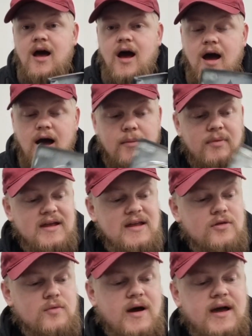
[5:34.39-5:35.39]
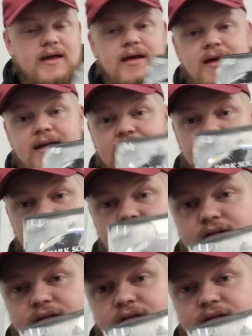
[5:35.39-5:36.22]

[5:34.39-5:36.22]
But either way, it does